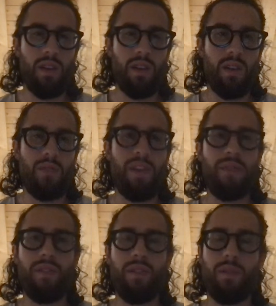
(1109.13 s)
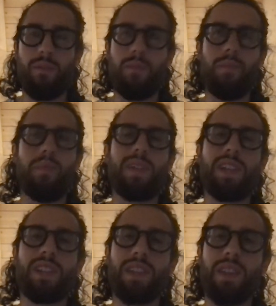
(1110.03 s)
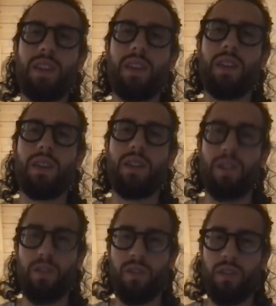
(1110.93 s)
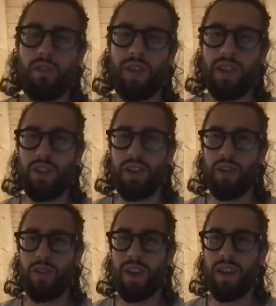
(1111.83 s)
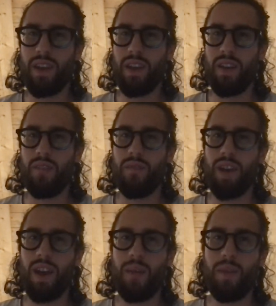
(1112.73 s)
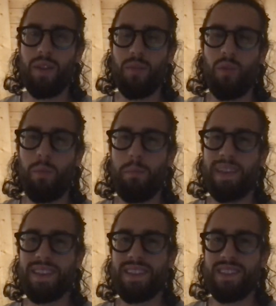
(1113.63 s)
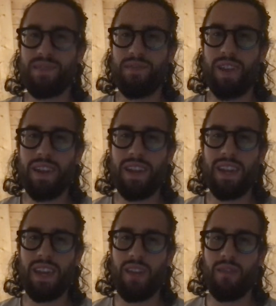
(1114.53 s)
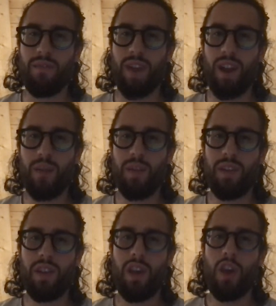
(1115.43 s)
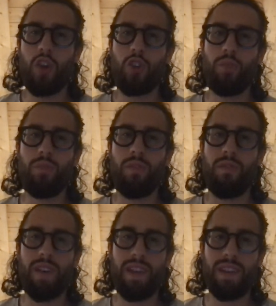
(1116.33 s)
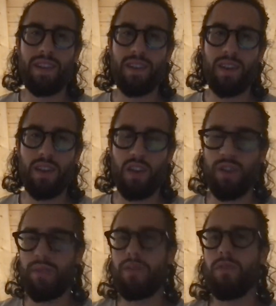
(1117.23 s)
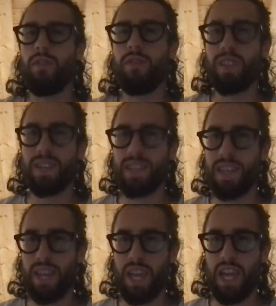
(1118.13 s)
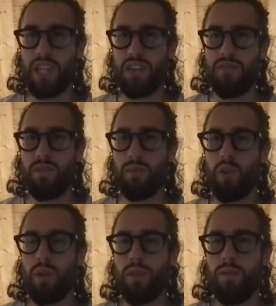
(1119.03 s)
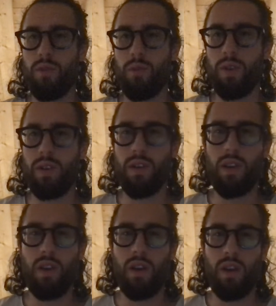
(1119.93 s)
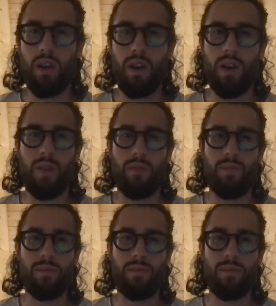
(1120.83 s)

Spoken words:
favor potentially try to create an environment, a more business friendly environment, to prevent frivolous litigation from going forward, and